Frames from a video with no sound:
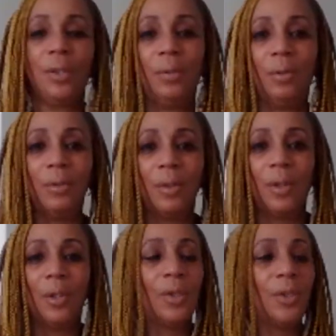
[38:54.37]
you
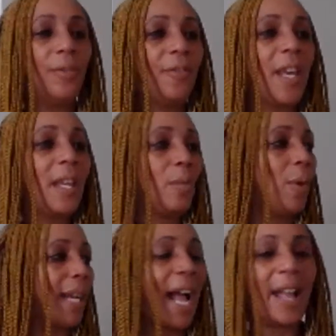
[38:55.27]
to feel
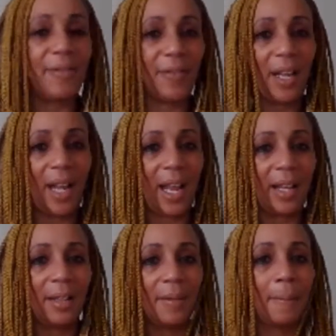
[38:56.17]
what I felt
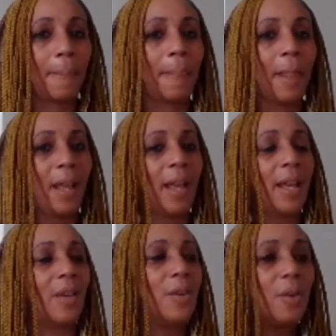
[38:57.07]
like.
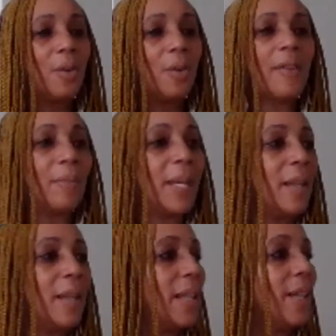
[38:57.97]
You don't believe
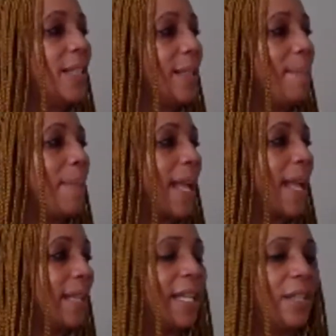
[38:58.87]
me? There is a
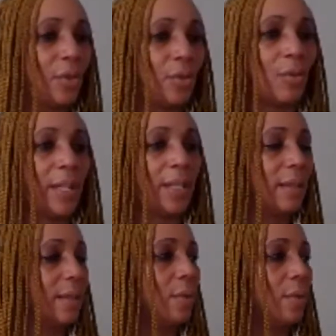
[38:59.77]
man in
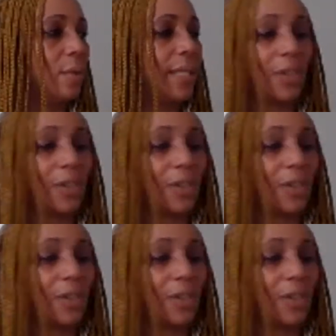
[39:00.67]
Detroit who has a